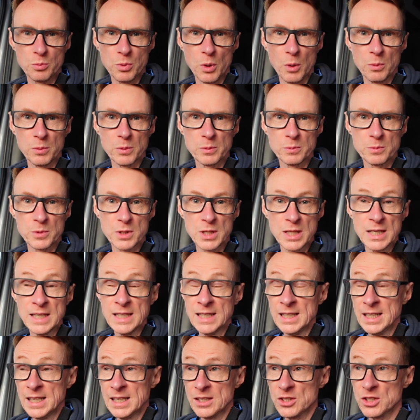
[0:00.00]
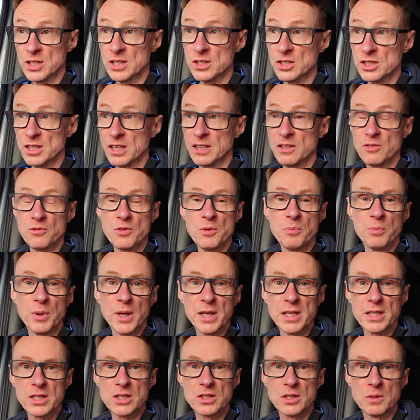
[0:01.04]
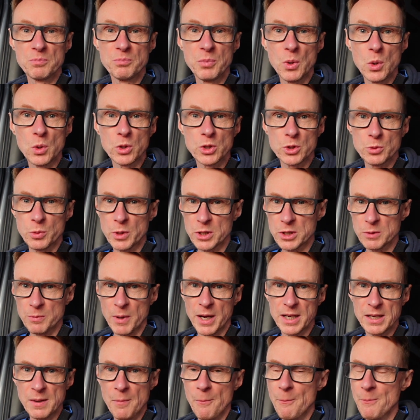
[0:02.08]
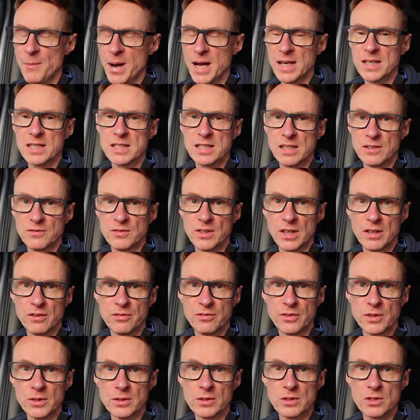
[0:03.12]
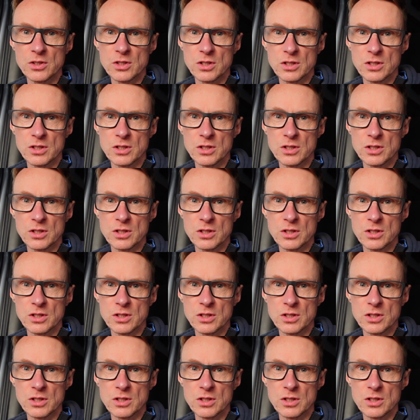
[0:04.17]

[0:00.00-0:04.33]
problems. Since then I've replaced the bush, which made a massive difference.